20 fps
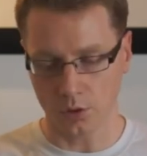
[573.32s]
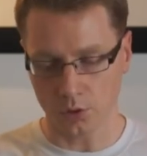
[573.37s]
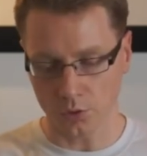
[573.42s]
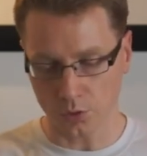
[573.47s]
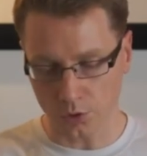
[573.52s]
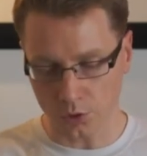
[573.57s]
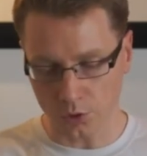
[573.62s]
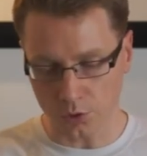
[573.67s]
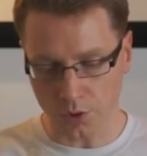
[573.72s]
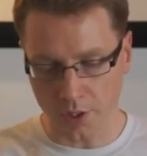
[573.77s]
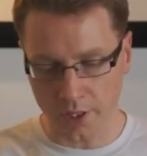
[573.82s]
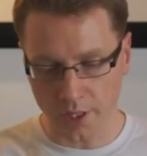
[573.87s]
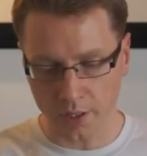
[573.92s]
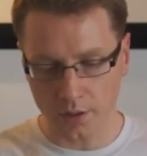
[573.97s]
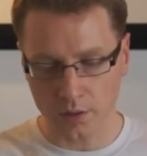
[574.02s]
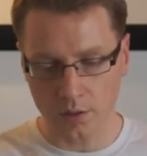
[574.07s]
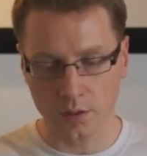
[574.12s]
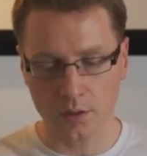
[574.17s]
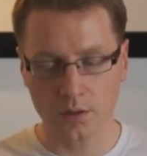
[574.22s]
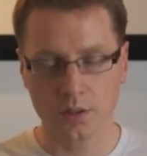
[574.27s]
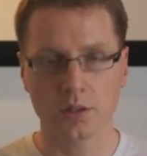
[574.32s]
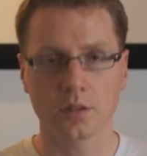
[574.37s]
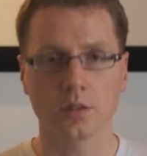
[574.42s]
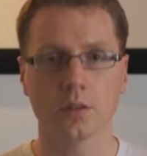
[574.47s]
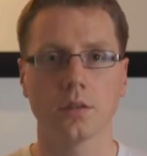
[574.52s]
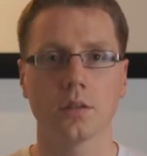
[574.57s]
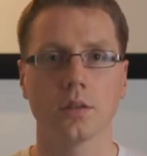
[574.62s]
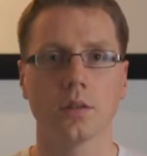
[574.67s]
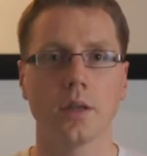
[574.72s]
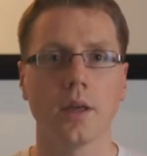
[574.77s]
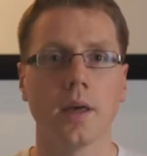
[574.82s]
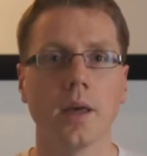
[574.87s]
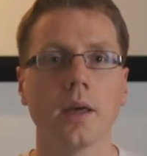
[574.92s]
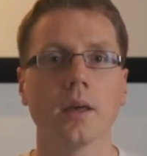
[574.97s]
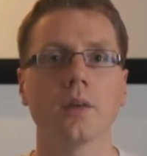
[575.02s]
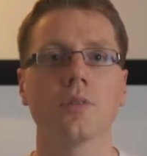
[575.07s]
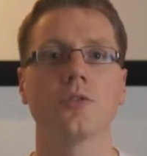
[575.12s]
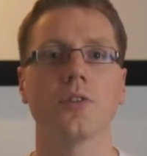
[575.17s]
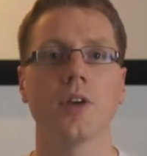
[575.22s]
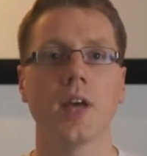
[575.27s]
You cannot
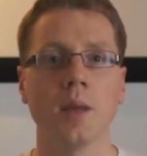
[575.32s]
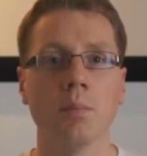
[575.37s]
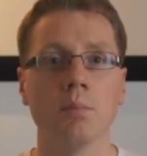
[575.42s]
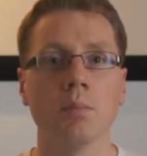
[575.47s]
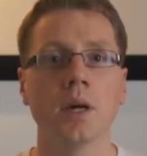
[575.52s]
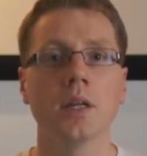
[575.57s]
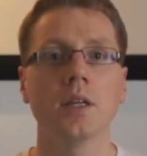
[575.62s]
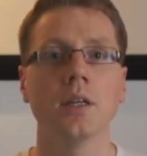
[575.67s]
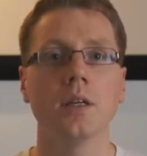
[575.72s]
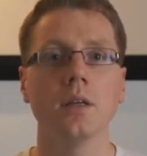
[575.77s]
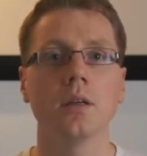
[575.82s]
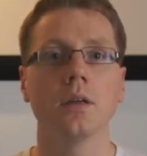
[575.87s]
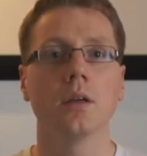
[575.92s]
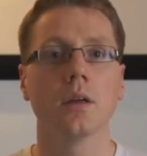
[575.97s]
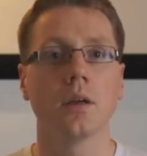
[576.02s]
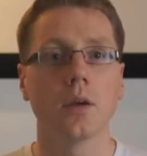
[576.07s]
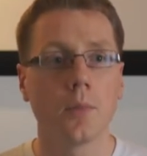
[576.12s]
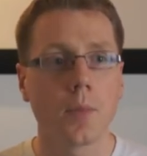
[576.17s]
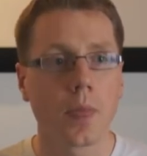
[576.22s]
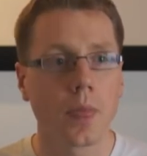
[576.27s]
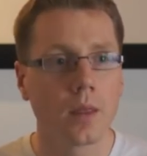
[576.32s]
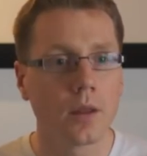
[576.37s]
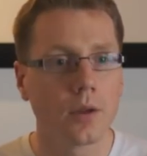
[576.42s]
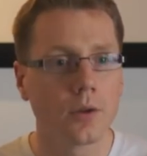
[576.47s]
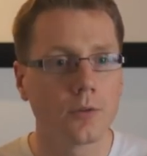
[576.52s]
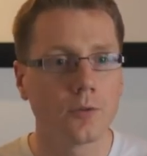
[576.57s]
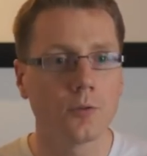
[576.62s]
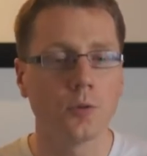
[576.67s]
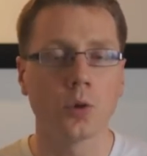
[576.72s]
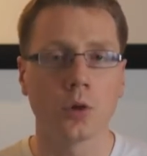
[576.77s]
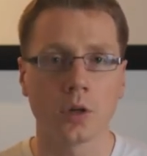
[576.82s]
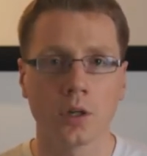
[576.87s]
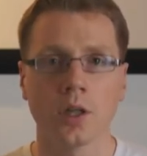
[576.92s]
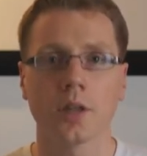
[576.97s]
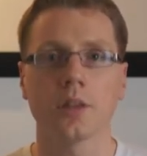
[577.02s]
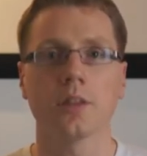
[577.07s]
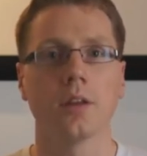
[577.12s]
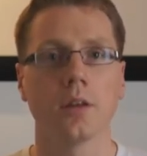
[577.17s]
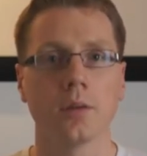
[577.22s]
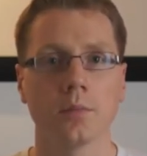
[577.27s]
have a money for
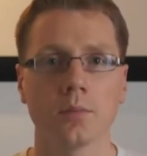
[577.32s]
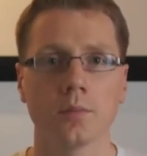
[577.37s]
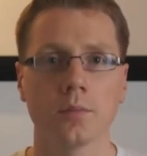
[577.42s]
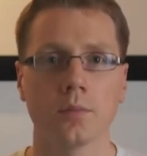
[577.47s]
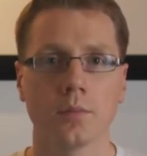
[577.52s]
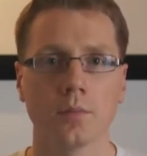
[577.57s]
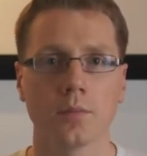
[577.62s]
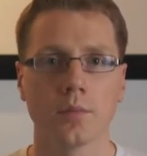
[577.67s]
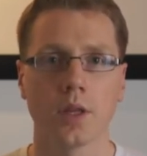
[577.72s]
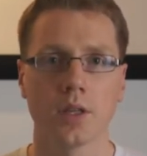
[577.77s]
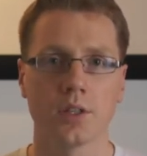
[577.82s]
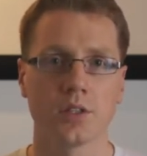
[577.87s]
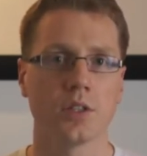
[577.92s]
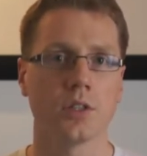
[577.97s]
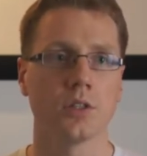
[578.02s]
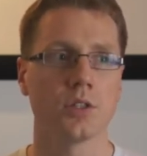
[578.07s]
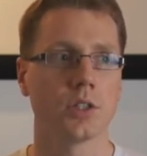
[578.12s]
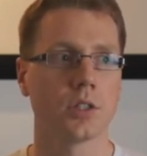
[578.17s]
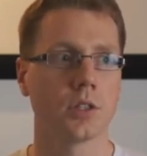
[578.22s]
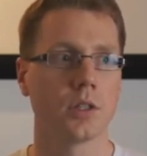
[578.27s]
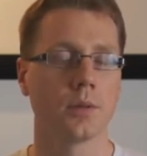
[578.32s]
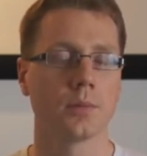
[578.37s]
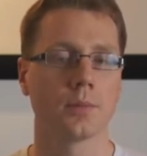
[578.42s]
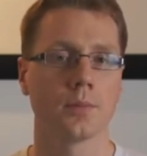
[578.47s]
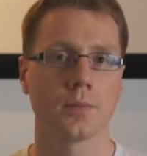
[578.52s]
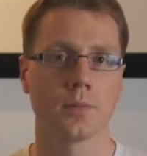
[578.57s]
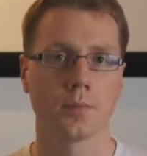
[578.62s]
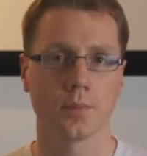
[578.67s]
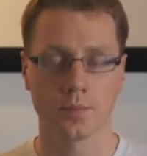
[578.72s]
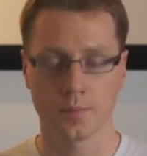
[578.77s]
nothing, essentially.